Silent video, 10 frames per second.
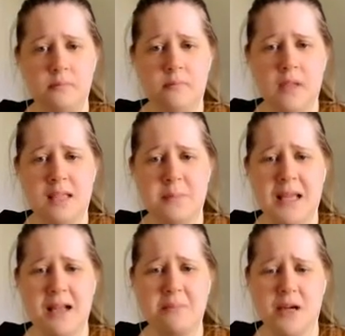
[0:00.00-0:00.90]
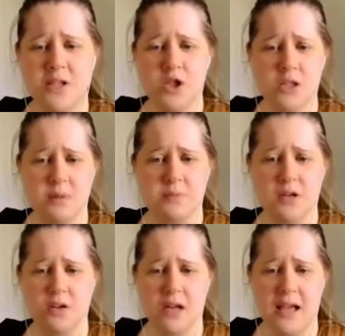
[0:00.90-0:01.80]
Is Mila Munch
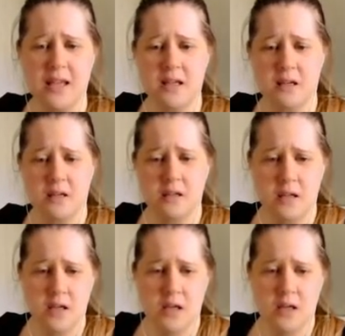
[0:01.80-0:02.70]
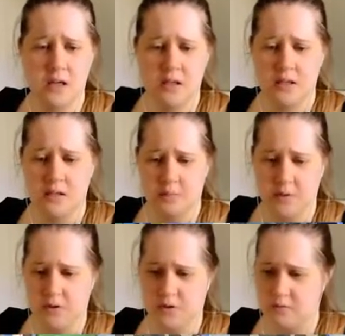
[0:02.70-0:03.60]
someone you like? Someone
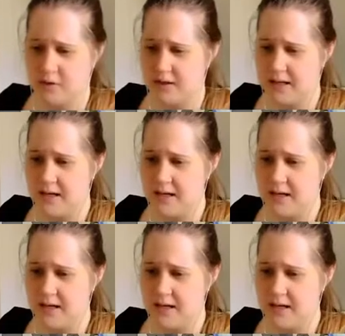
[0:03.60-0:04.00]
you're related